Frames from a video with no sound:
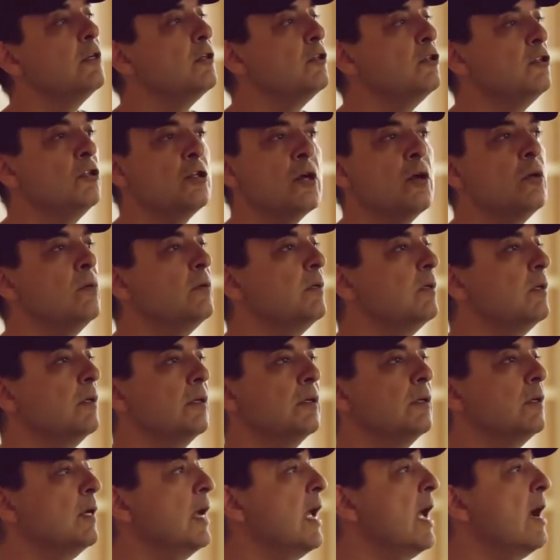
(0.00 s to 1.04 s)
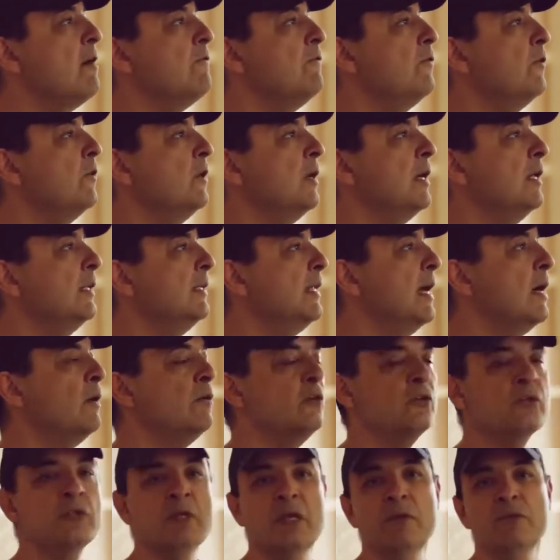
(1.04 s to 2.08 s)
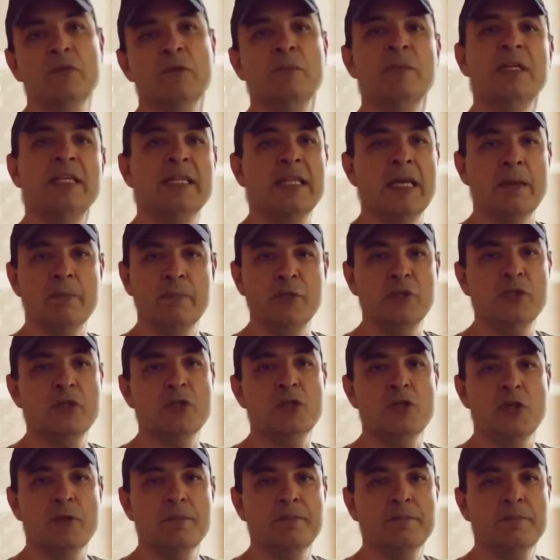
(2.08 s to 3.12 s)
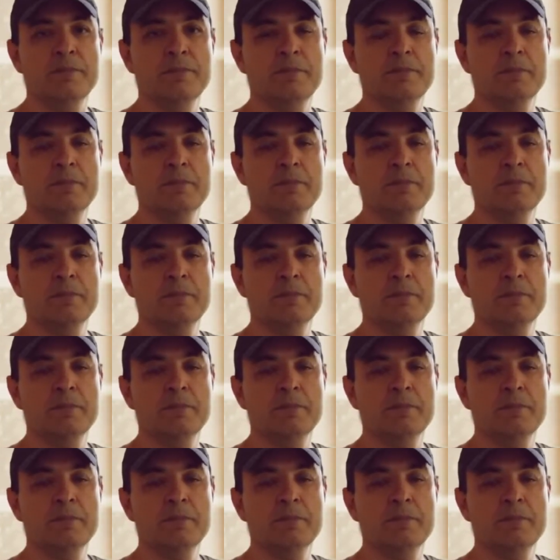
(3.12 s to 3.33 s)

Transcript: Don't ever allow yourself to be in that position.